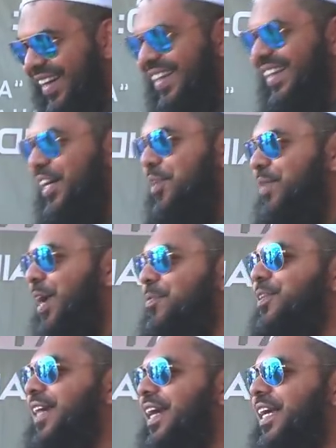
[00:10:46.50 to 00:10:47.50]
right? But I'm
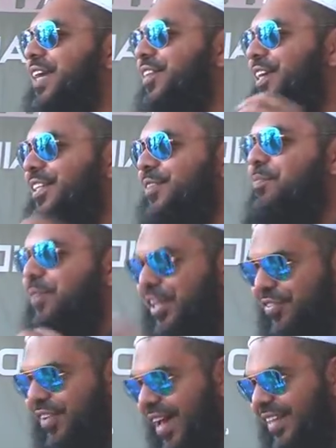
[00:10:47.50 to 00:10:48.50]
going to try to give a
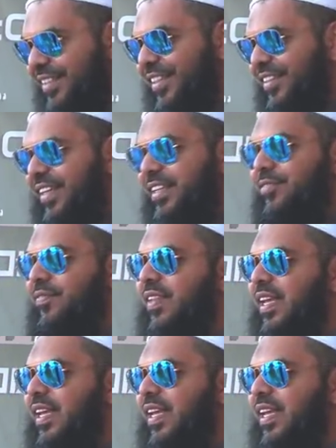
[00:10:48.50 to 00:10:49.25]
brief answer, right?